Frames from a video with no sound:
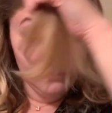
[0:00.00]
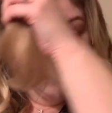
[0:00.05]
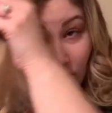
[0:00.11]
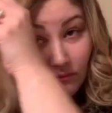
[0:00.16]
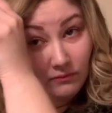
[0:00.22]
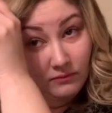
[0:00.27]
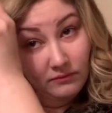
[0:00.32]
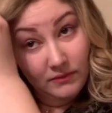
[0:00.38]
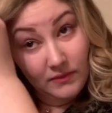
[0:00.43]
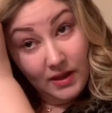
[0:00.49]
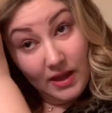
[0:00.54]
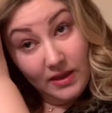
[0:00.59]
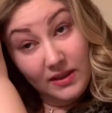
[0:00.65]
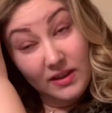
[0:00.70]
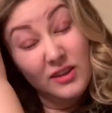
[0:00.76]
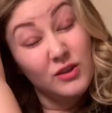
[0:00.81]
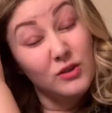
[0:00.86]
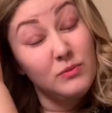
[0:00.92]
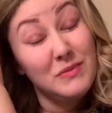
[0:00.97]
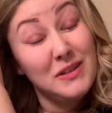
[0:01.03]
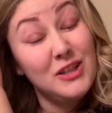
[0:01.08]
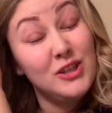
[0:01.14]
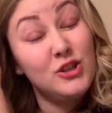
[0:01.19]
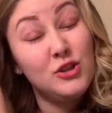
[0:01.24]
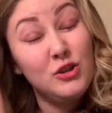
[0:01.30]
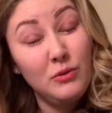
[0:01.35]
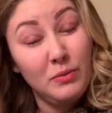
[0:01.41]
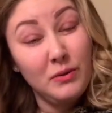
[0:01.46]
I think this would be
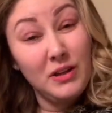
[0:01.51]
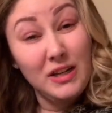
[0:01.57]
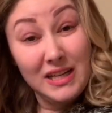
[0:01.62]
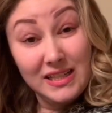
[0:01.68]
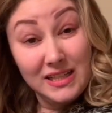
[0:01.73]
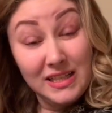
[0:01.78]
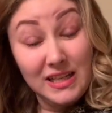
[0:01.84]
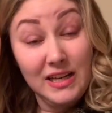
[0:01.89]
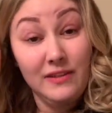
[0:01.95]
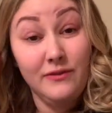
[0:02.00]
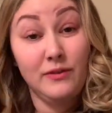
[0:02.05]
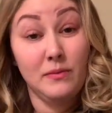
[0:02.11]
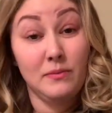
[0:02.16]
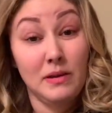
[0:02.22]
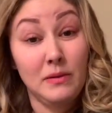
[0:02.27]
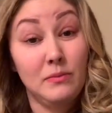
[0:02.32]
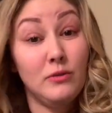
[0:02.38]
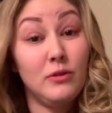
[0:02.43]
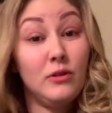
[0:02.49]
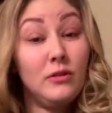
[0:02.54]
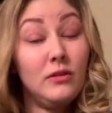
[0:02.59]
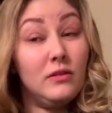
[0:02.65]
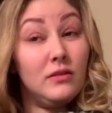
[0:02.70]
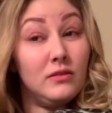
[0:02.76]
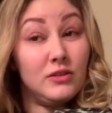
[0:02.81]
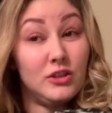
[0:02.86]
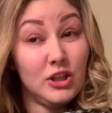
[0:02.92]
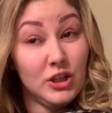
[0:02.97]
super easy for people
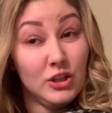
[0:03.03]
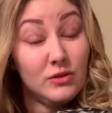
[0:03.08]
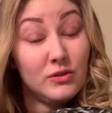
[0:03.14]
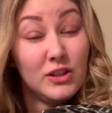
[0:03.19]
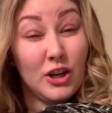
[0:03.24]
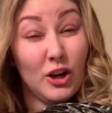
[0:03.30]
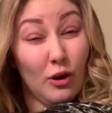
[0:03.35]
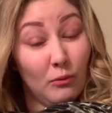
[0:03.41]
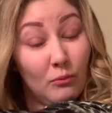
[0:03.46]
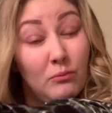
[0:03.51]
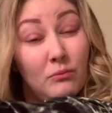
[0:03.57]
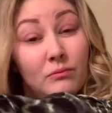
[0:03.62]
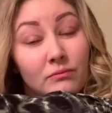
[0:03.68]
to use at home.